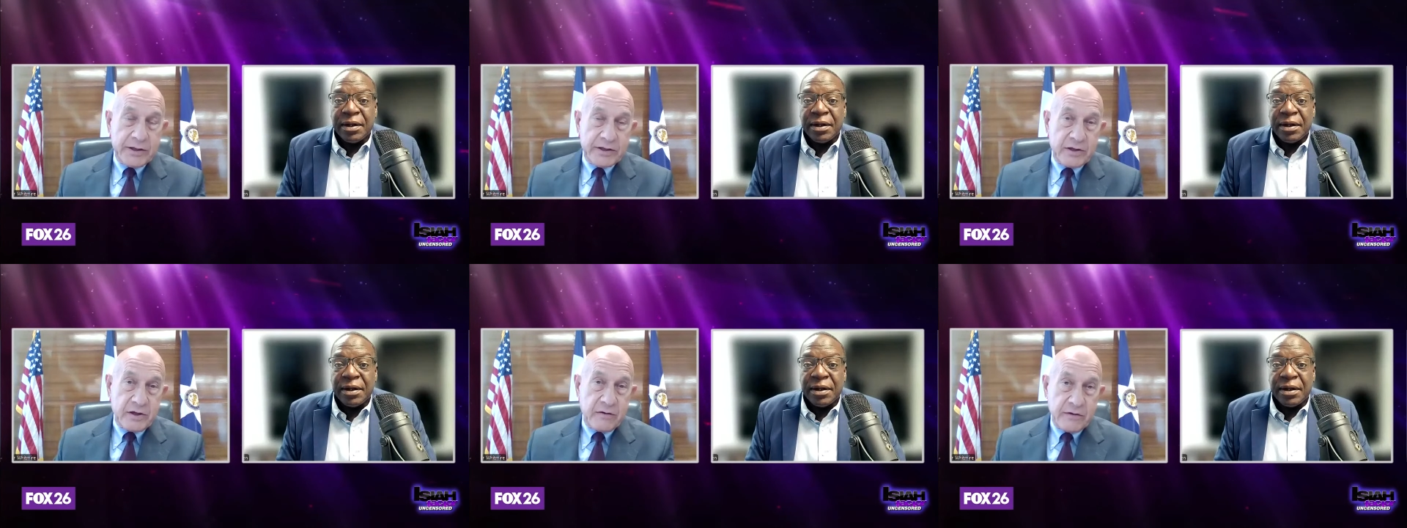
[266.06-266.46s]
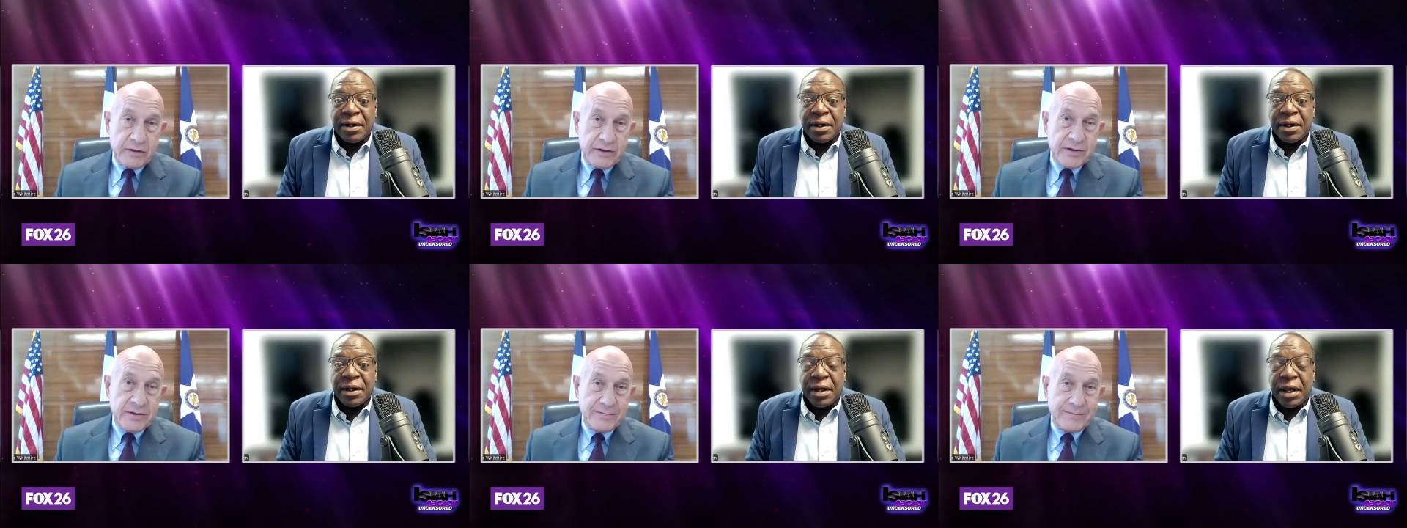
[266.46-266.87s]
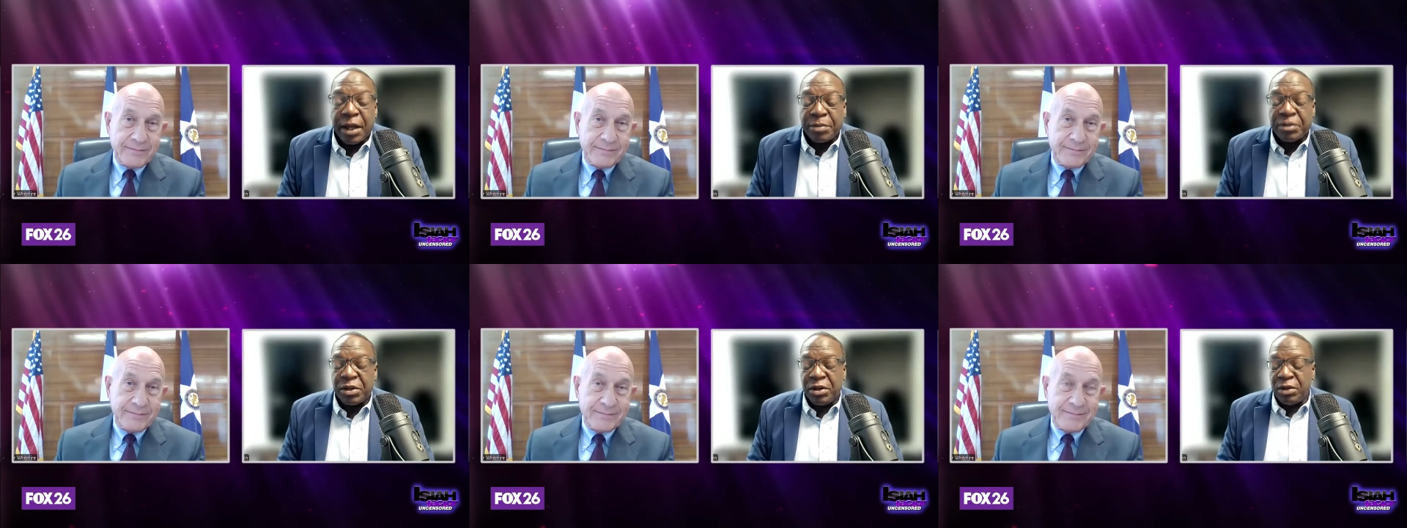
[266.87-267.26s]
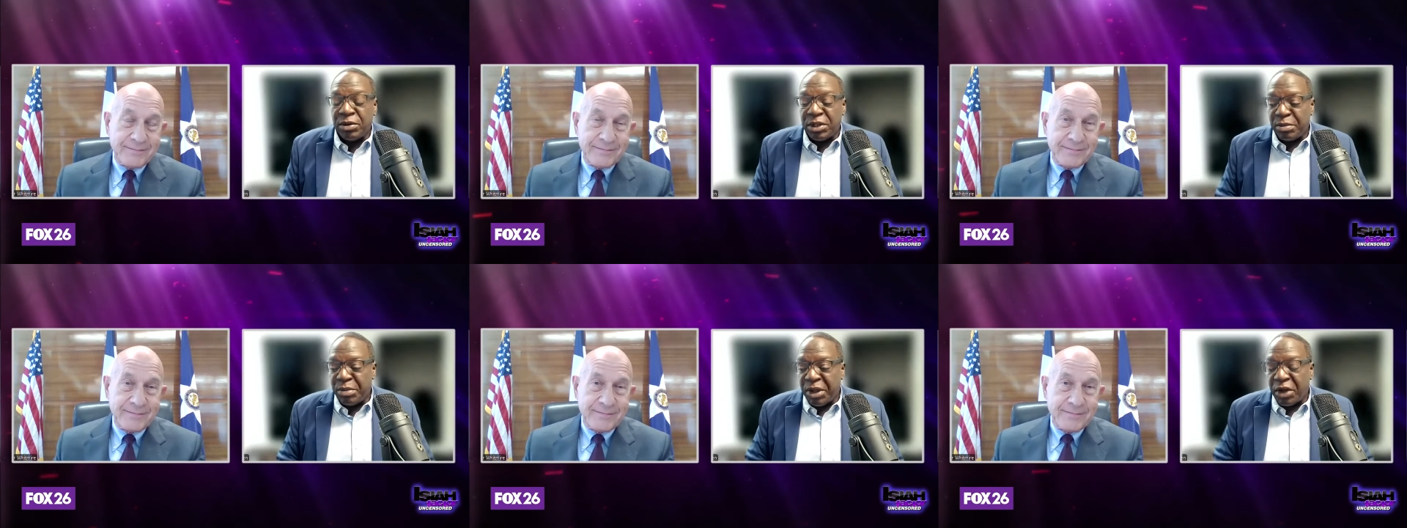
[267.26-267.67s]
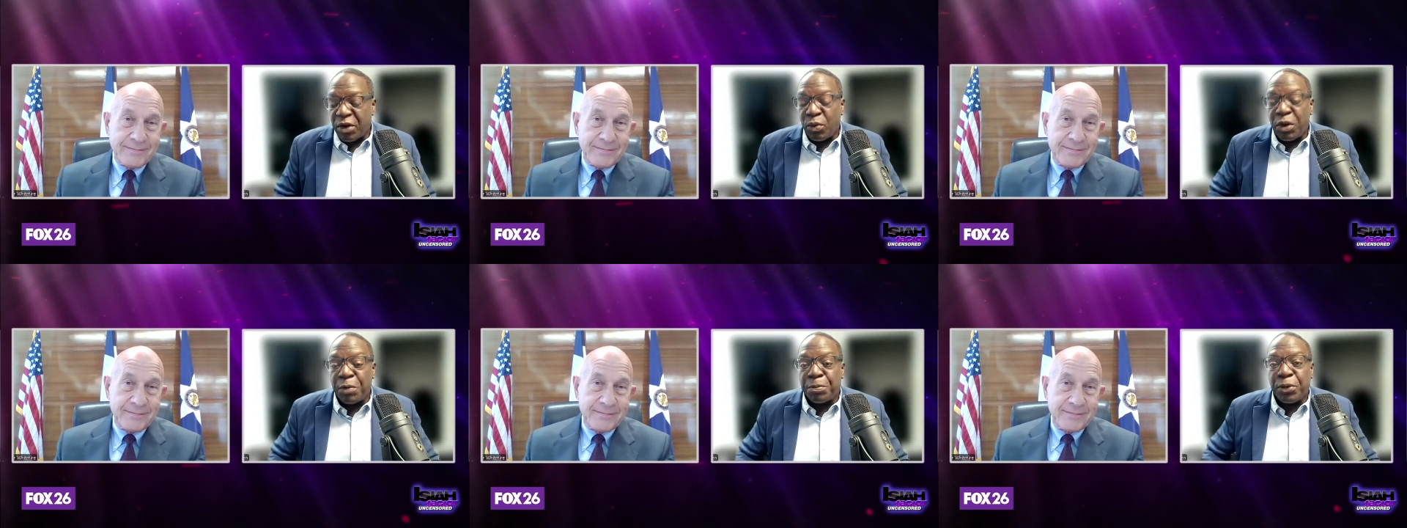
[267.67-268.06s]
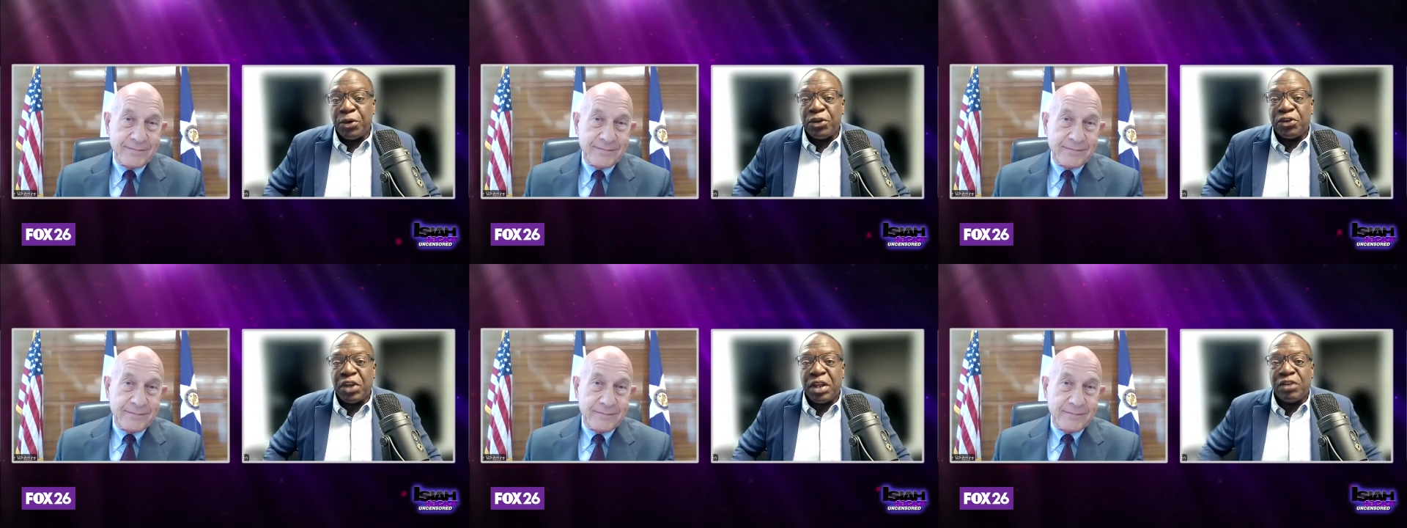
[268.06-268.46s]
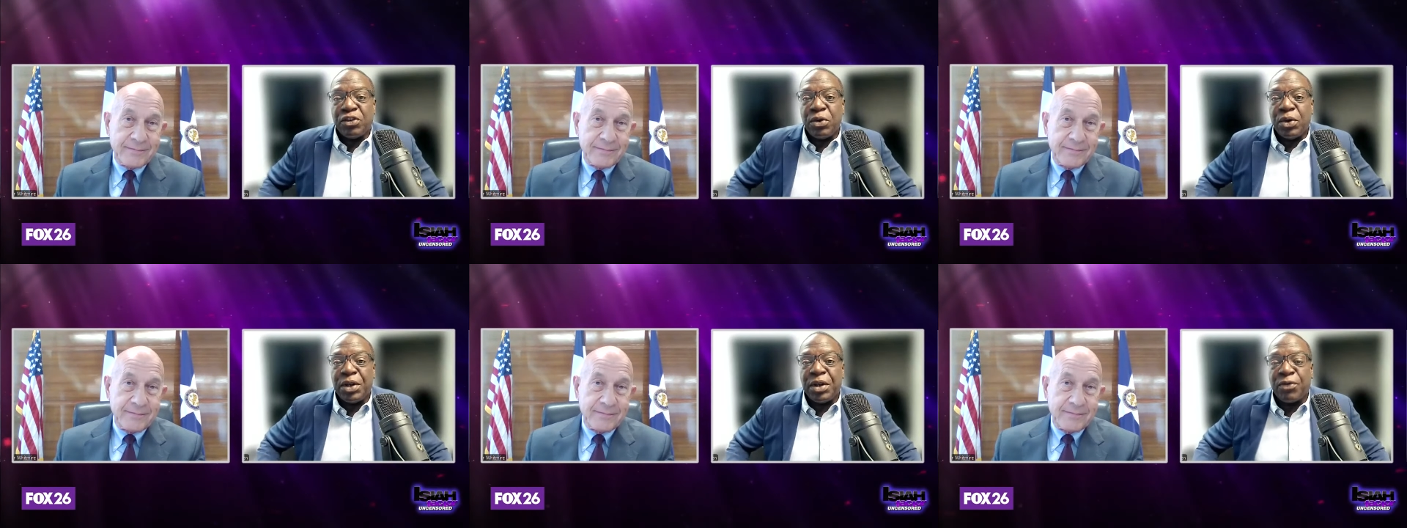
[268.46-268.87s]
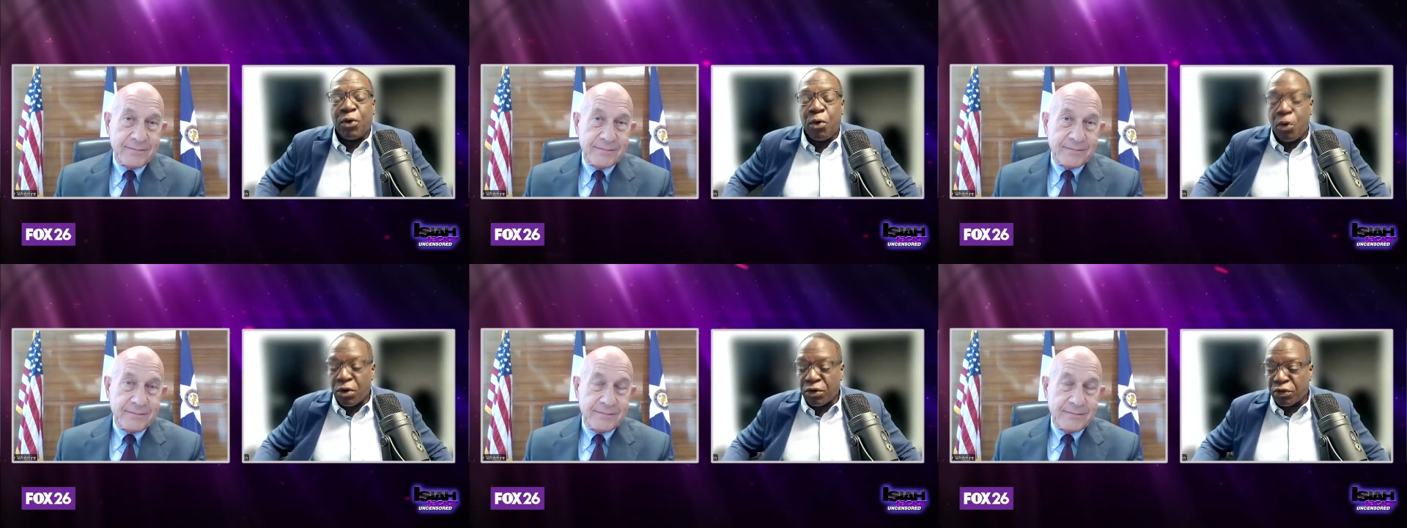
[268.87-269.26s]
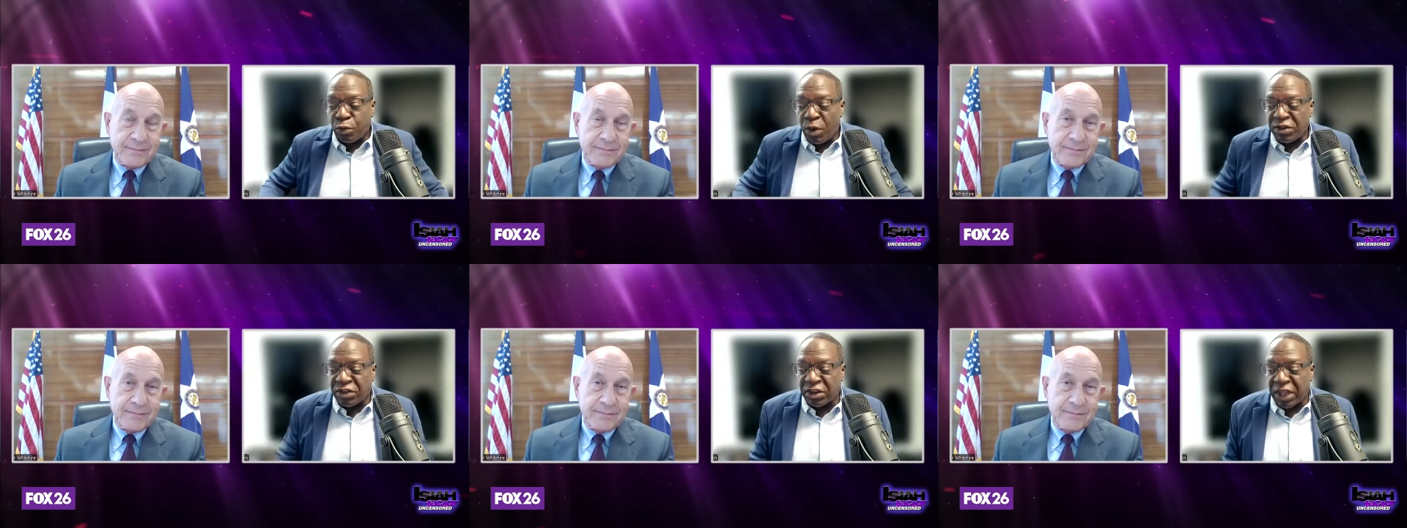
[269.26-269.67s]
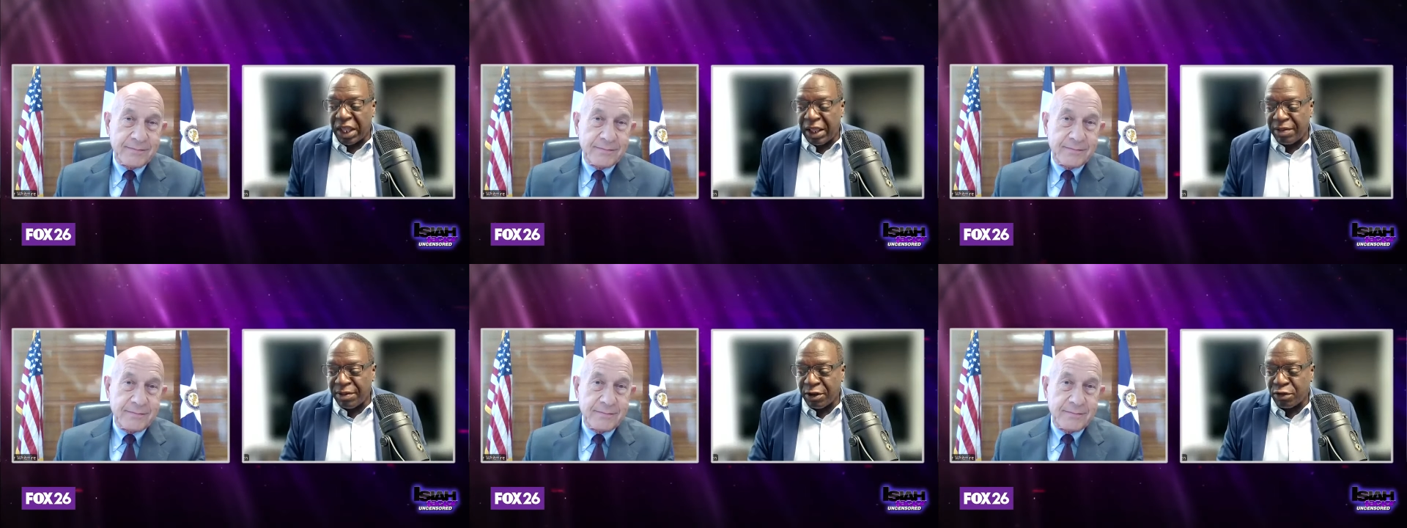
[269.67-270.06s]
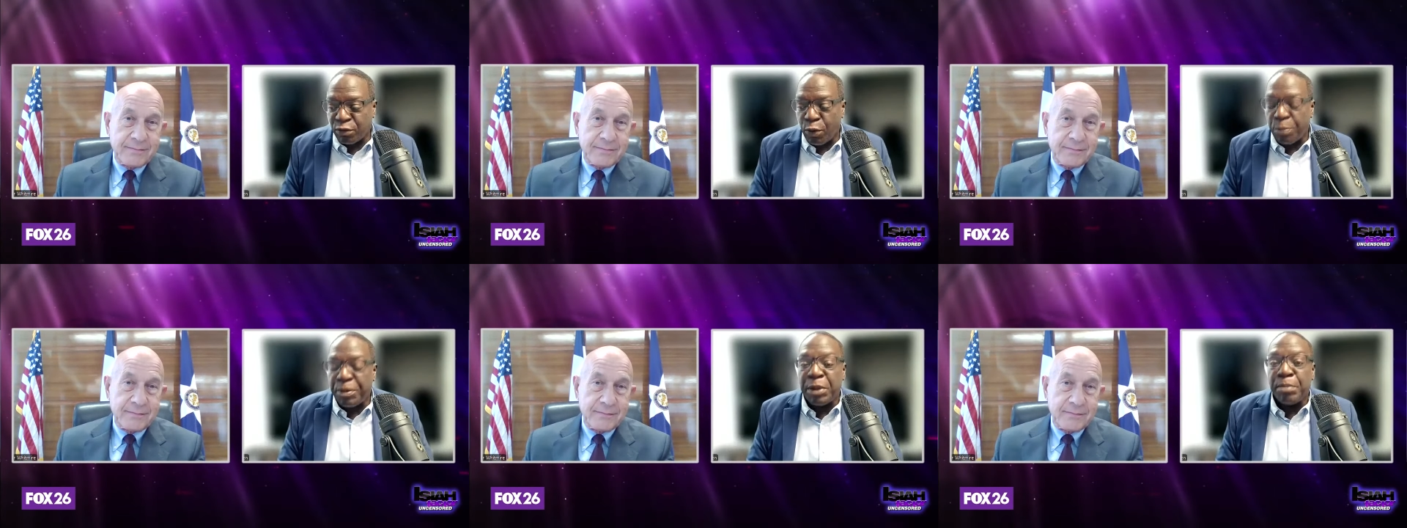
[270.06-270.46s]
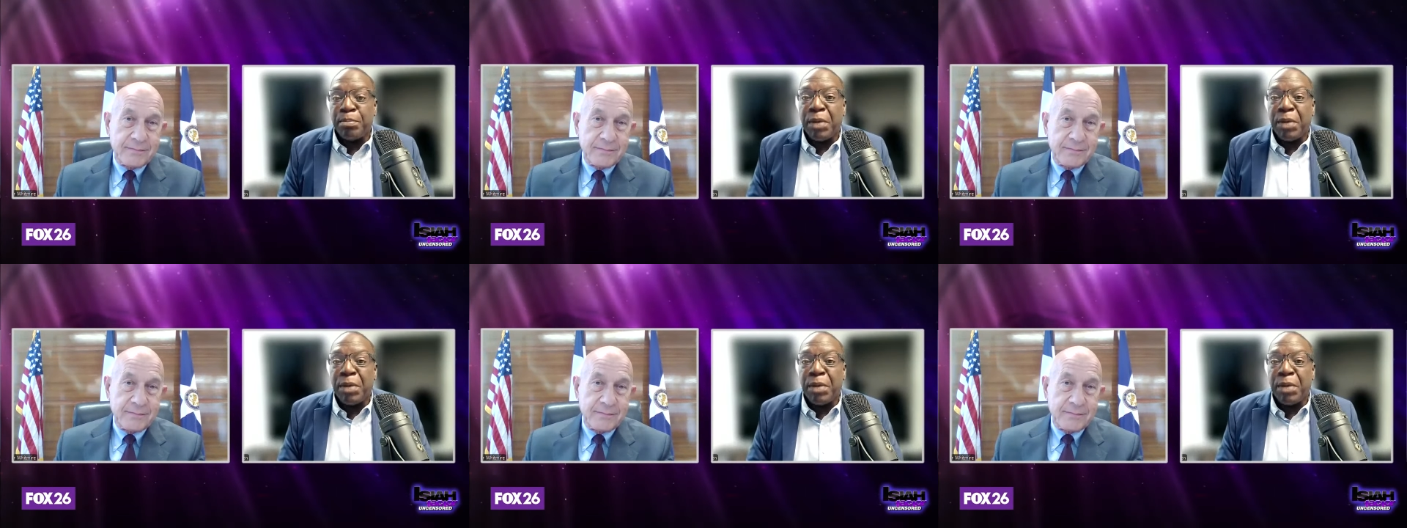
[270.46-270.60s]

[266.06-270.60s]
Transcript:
Speaker 1: servants. Absolutely, Mayor. We appreciate you. And of course, once again, this will be